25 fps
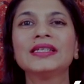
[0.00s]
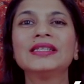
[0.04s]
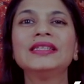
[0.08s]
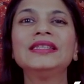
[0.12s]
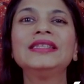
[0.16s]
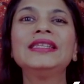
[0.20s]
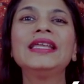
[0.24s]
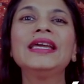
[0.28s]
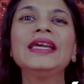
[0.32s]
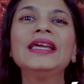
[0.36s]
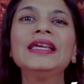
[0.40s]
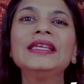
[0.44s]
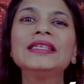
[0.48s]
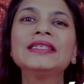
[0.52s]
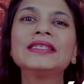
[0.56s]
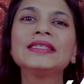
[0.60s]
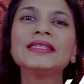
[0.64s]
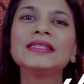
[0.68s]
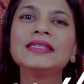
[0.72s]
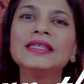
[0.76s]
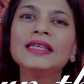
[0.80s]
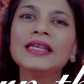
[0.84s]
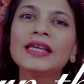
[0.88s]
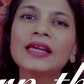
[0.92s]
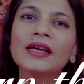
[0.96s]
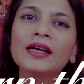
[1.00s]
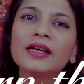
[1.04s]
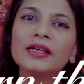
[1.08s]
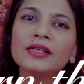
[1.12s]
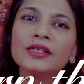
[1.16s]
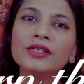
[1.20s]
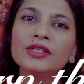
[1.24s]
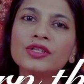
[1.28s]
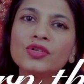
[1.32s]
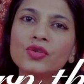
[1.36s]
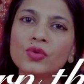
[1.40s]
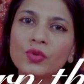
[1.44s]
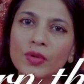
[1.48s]
They seek
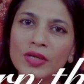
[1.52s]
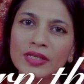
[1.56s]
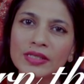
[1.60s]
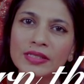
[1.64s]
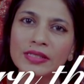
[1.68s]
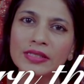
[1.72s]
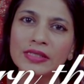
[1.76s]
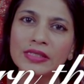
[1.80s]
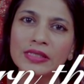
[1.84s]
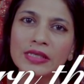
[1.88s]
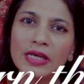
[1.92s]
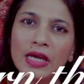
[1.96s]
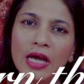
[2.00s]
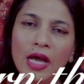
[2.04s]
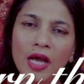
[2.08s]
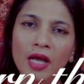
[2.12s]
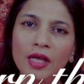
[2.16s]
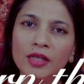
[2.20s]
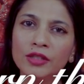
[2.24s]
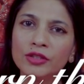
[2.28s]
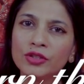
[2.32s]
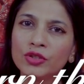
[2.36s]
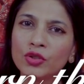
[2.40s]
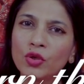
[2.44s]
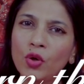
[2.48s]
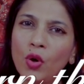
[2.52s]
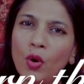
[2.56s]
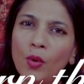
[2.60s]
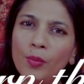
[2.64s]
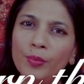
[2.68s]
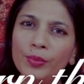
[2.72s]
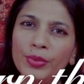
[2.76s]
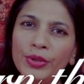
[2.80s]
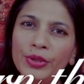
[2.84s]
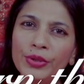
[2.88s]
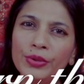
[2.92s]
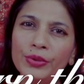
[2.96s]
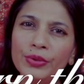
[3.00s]
trust.
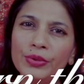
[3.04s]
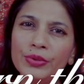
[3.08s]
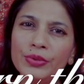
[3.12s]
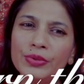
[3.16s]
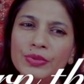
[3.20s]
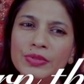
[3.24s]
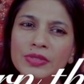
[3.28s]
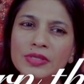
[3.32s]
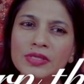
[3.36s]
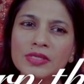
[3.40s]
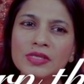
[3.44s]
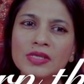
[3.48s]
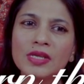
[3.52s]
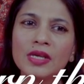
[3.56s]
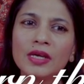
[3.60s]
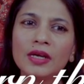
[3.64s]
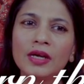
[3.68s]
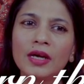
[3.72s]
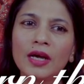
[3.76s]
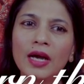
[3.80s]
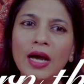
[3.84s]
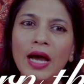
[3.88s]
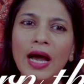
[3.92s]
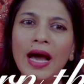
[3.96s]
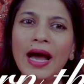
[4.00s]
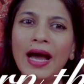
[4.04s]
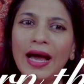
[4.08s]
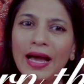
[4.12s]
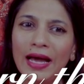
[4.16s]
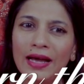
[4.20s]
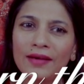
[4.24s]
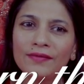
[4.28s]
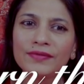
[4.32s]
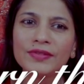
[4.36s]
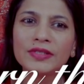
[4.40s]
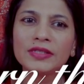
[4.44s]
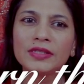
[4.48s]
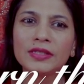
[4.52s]
Scorpios, I
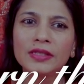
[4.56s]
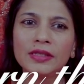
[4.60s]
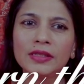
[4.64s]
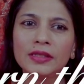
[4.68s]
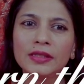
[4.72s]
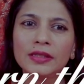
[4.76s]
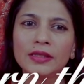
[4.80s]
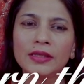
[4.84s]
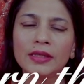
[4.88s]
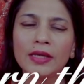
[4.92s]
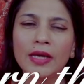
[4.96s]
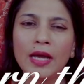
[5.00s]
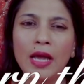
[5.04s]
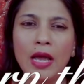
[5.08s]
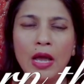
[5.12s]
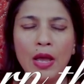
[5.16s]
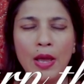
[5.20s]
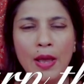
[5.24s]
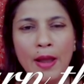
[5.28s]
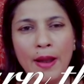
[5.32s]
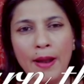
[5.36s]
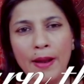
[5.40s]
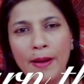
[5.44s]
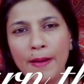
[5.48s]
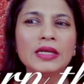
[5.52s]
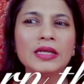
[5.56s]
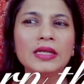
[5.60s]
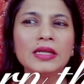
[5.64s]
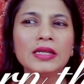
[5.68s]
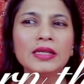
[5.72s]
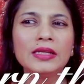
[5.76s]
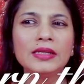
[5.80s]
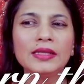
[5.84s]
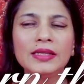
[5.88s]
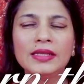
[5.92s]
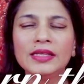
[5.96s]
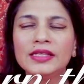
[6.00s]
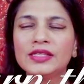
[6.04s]
have seen,
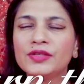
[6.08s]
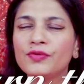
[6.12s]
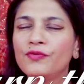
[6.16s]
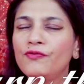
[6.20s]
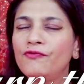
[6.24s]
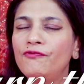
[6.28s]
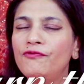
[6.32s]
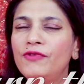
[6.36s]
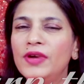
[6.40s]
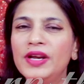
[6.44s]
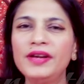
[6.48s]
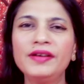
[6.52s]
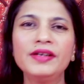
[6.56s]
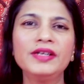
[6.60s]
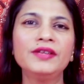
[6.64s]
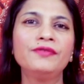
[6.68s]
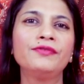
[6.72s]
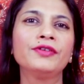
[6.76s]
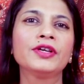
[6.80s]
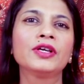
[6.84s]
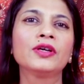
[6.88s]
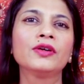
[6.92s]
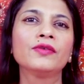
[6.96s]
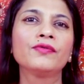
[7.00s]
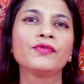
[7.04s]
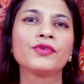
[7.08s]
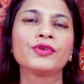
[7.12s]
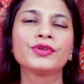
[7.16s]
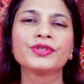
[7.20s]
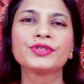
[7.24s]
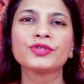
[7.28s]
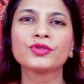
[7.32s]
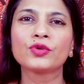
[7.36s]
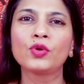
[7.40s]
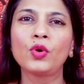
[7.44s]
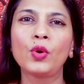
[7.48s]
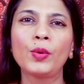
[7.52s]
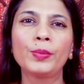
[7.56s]
it's very difficult for a
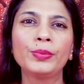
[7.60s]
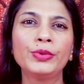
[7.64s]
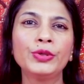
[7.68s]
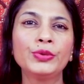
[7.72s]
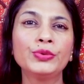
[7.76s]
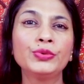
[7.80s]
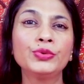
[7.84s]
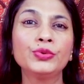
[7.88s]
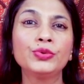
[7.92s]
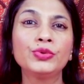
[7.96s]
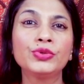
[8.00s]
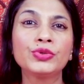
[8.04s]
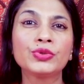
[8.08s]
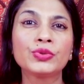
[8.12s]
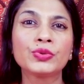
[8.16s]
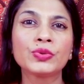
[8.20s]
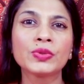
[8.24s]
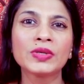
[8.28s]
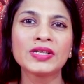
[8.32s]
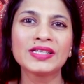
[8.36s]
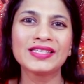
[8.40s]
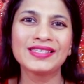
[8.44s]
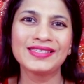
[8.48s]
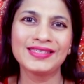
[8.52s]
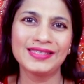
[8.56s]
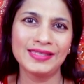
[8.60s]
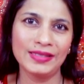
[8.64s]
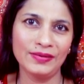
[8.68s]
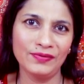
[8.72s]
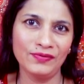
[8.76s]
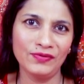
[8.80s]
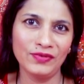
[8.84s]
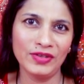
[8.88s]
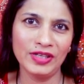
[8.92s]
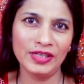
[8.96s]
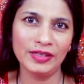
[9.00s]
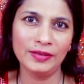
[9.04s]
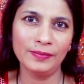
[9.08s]
Scorpio to trust
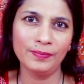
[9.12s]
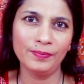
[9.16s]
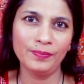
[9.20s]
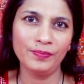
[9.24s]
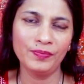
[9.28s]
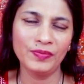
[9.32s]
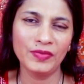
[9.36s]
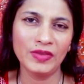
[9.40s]
someone.